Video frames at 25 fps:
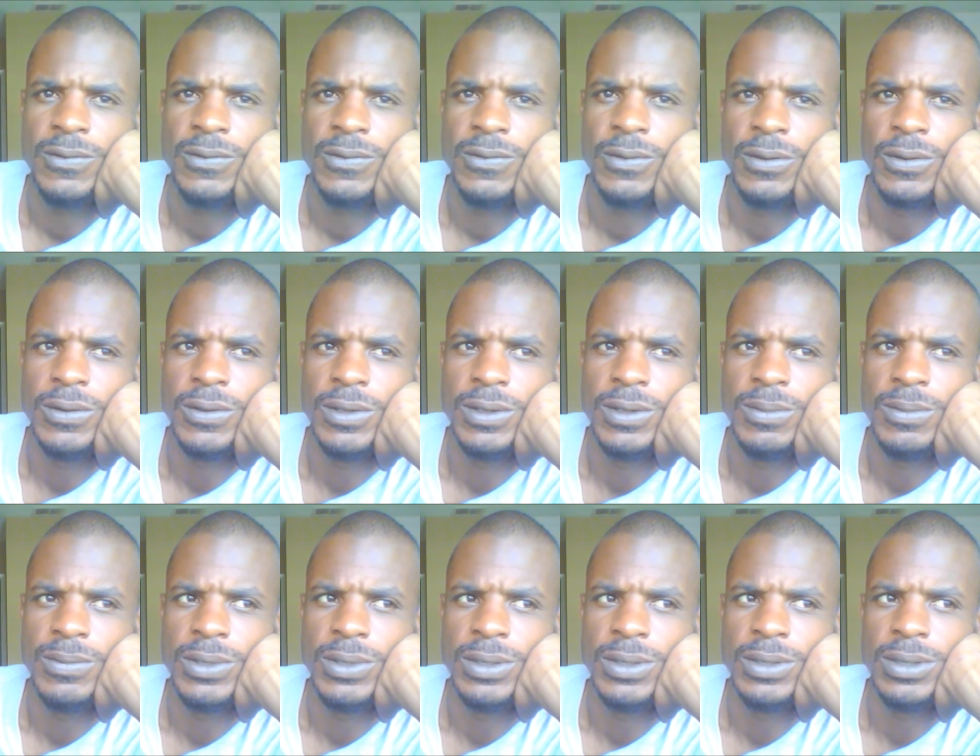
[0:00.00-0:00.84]
for the
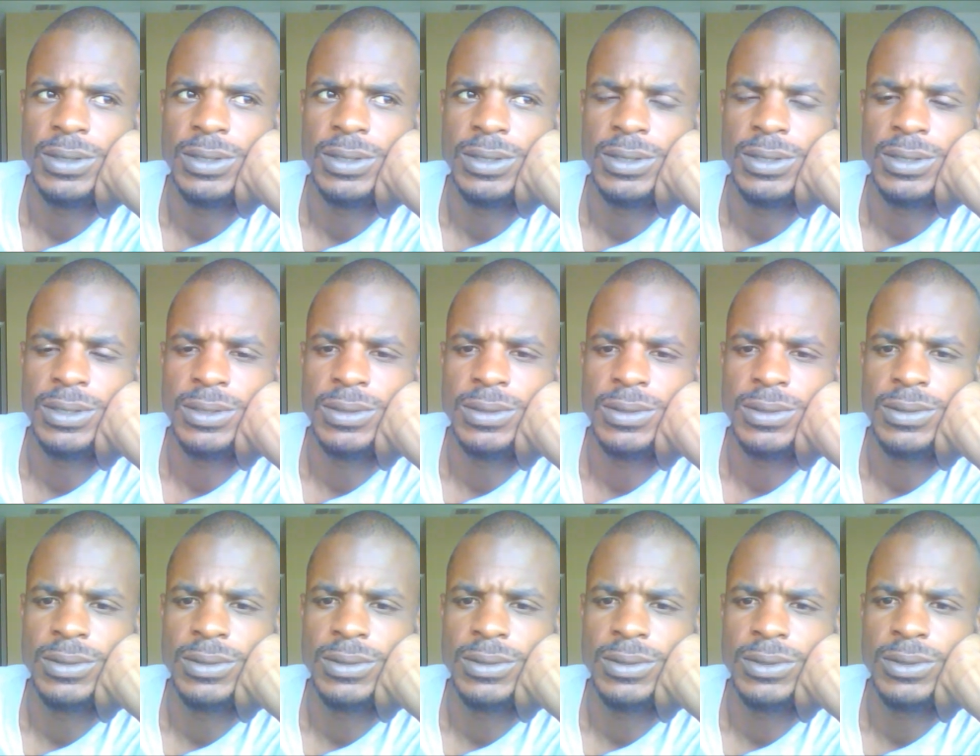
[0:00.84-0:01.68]
ability
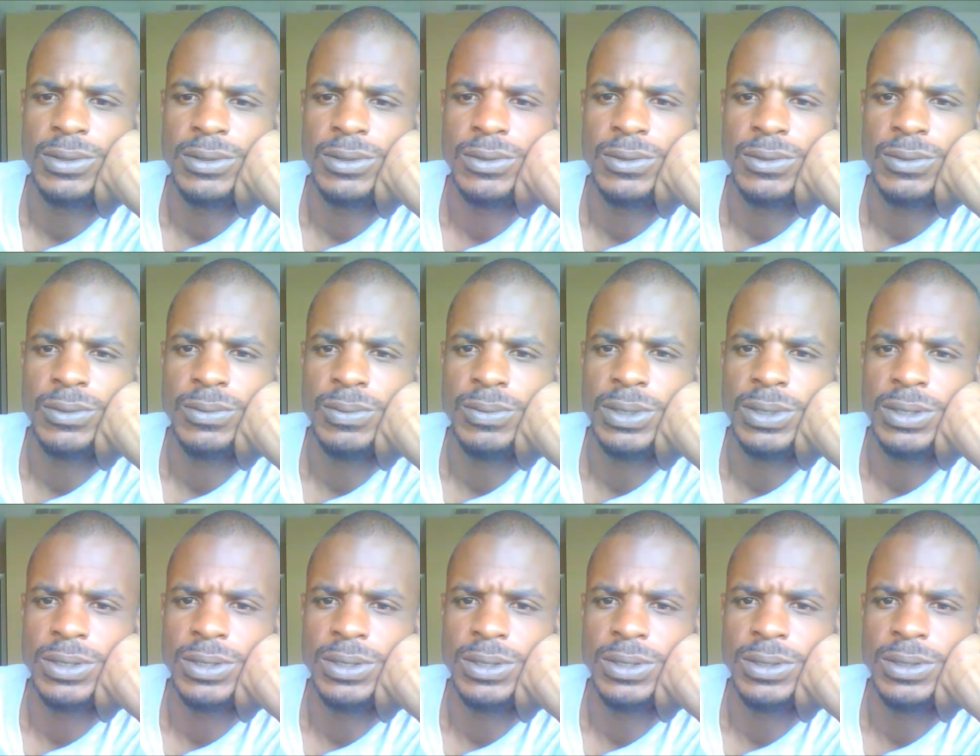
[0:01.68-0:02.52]
to
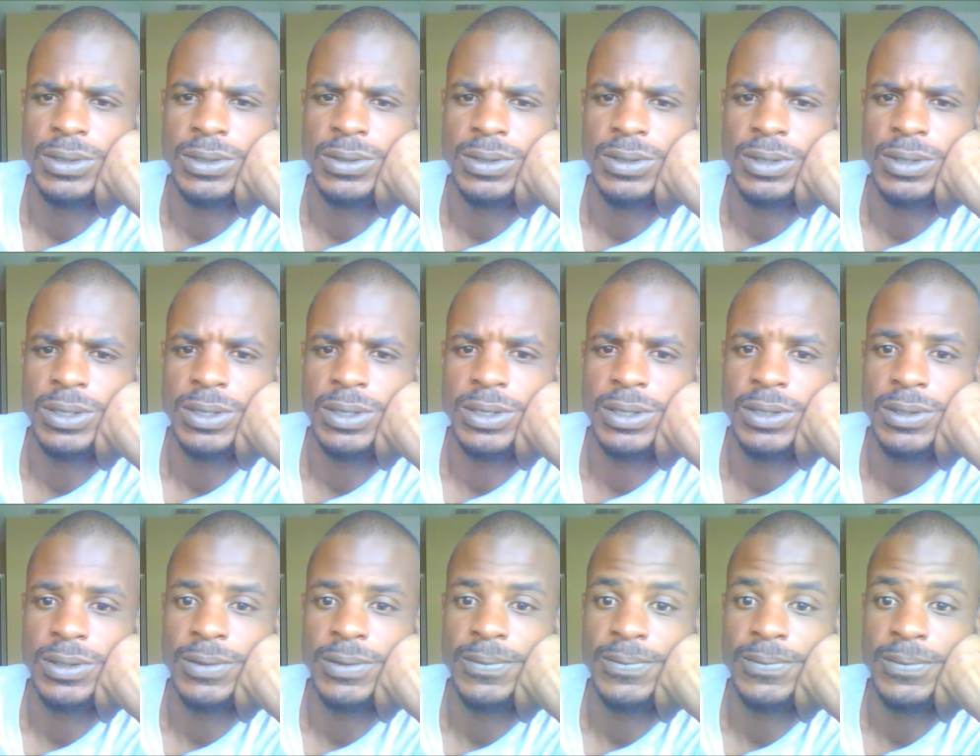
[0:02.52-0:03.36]
be
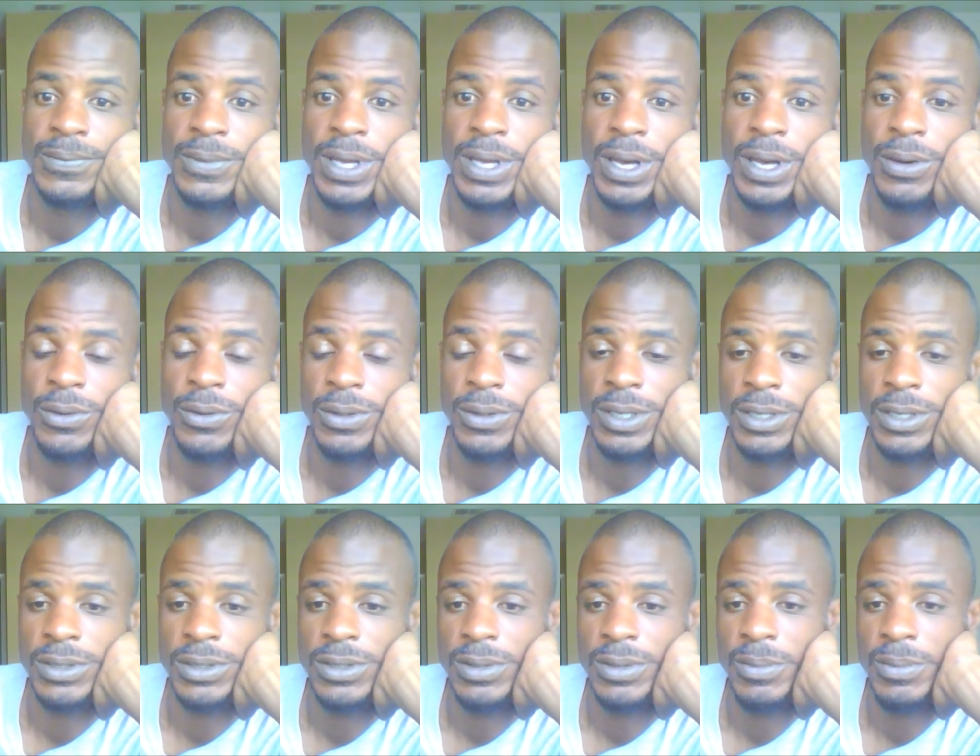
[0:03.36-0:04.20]
in, I would
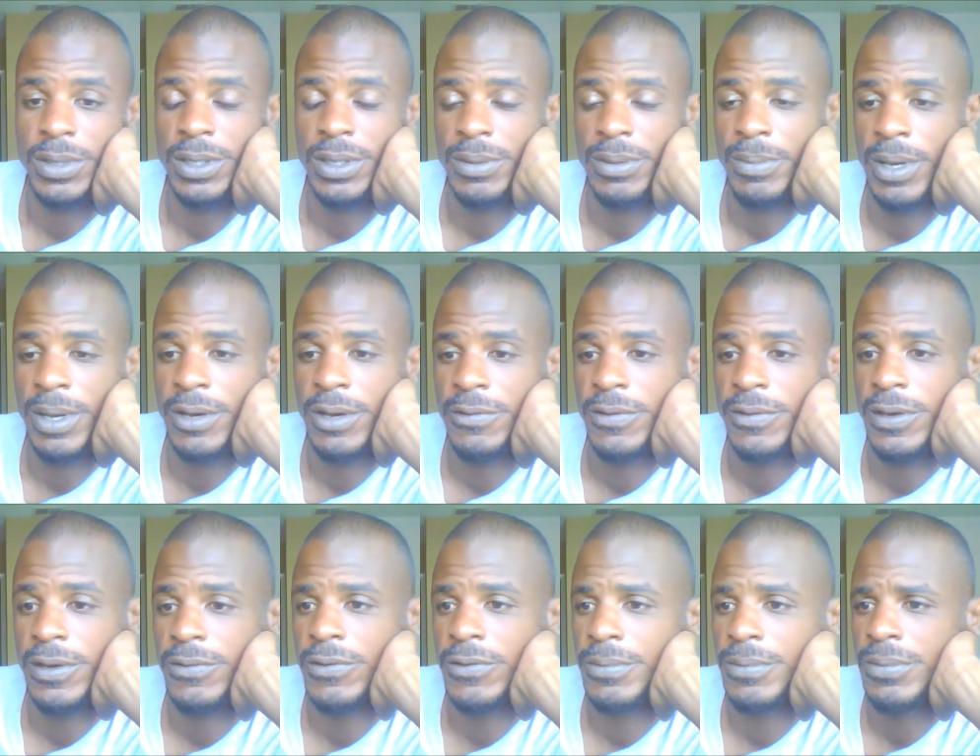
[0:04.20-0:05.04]
estimate, my
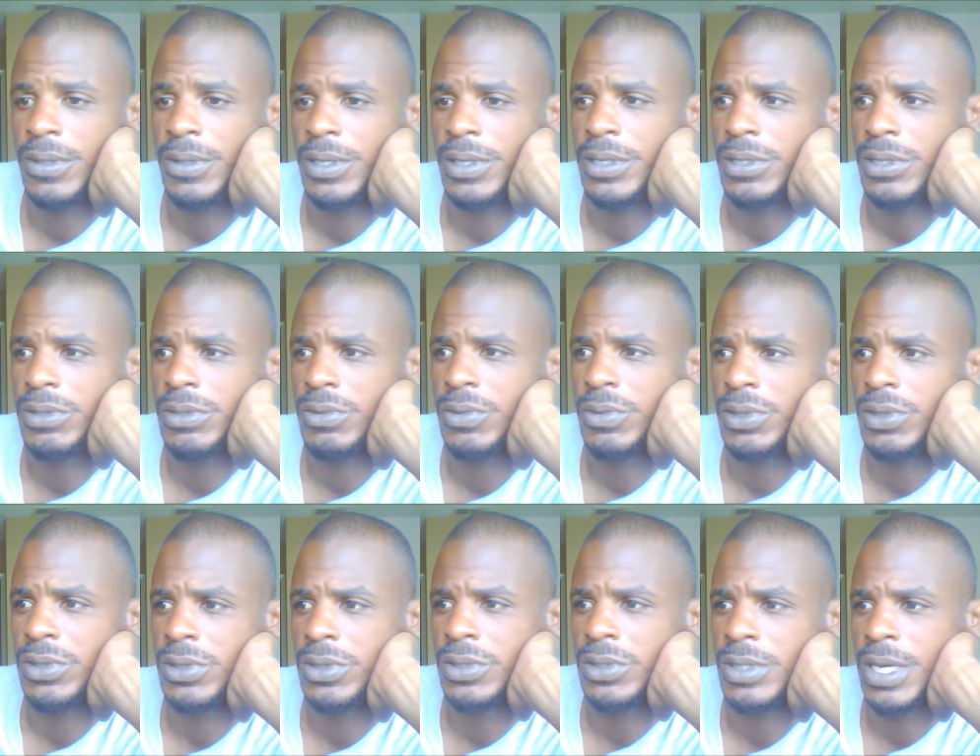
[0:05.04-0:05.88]
favorite place,
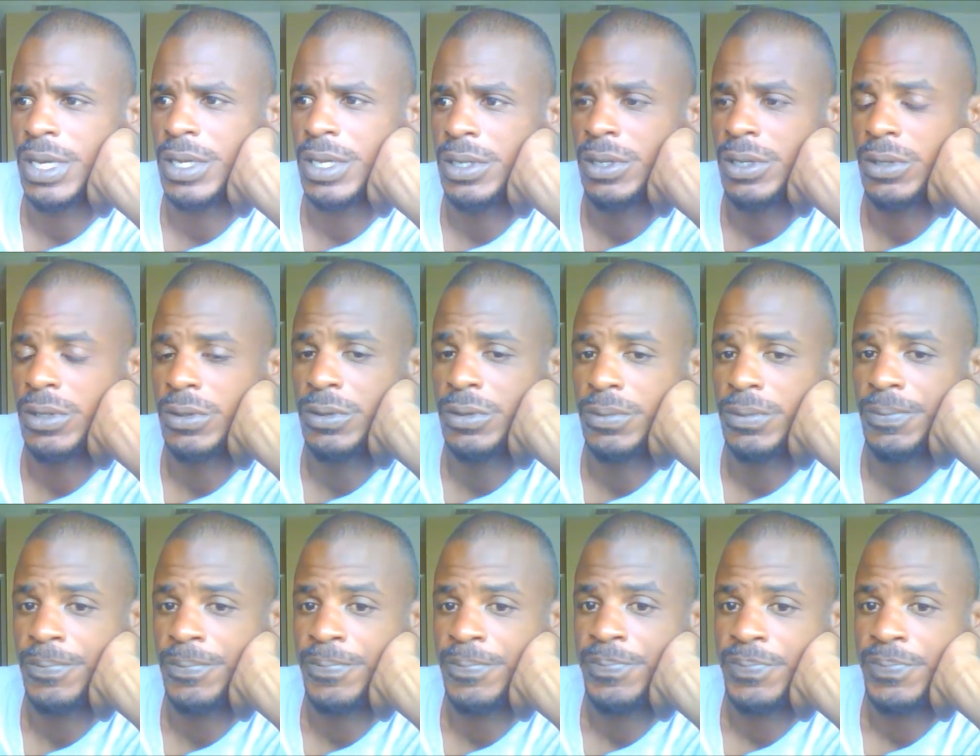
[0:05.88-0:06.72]
which is at home
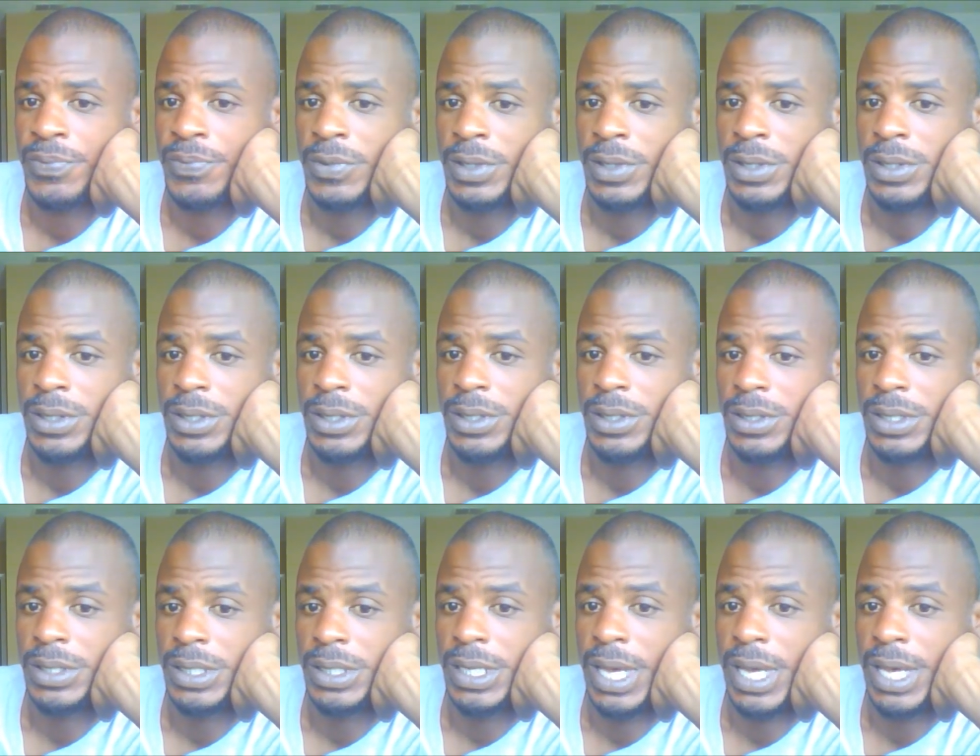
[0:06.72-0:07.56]
in
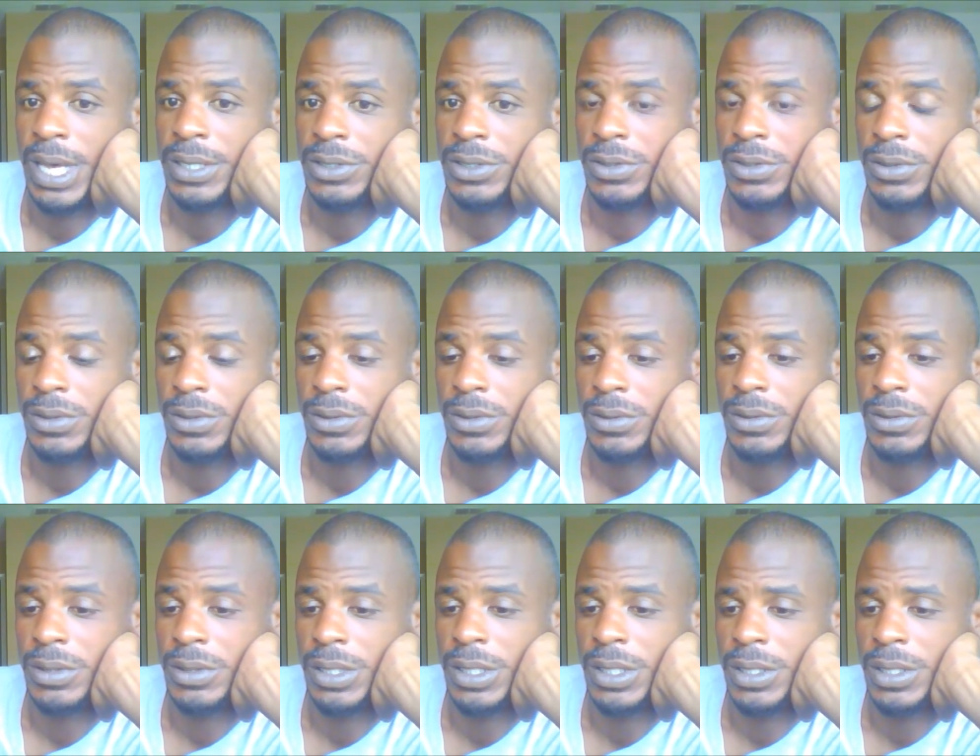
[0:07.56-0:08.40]
the castle,
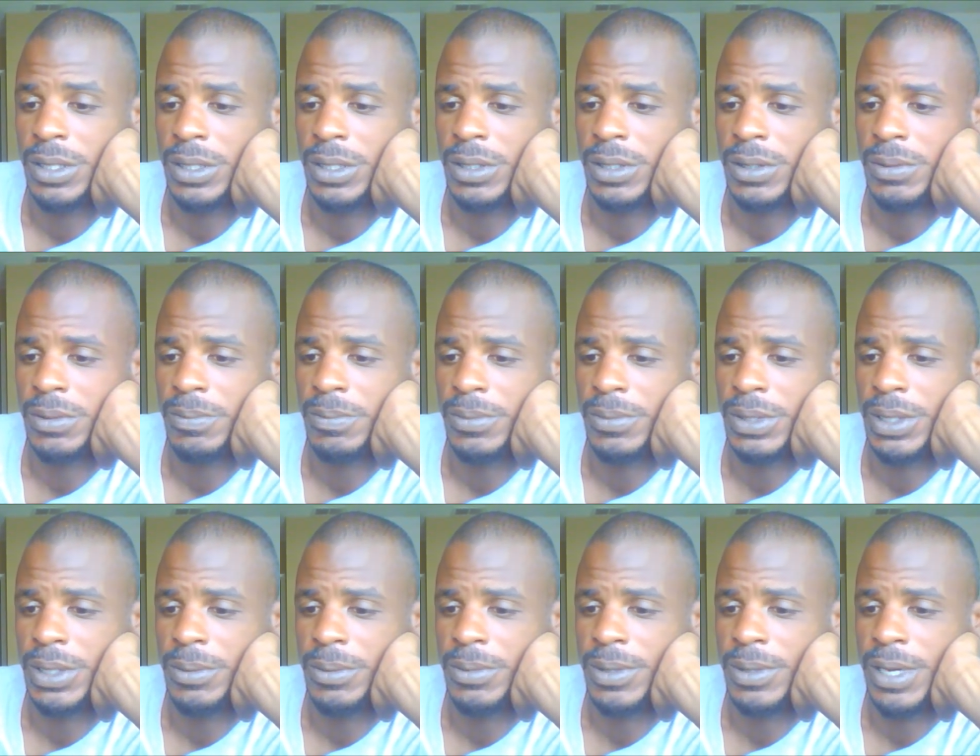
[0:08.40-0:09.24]
and
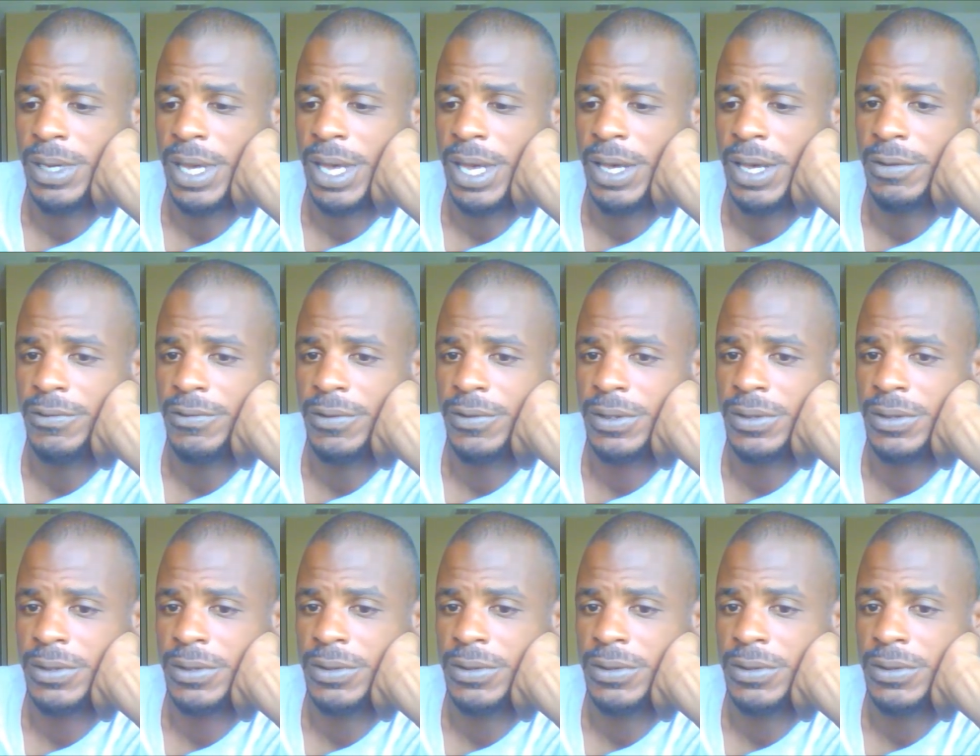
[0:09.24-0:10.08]
be able to have
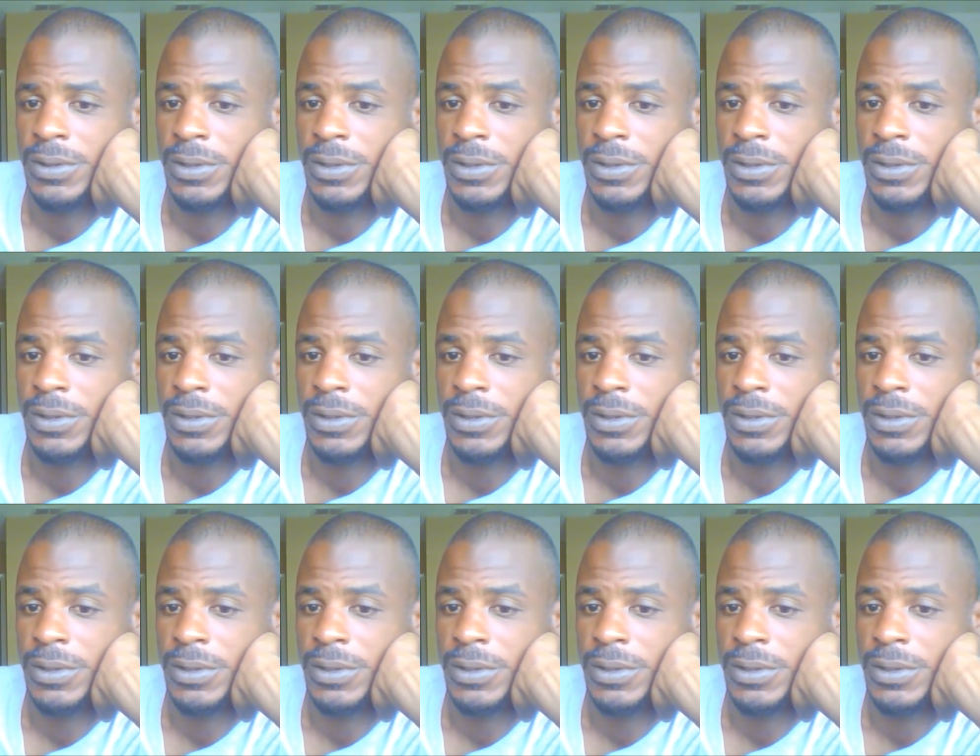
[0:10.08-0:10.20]
this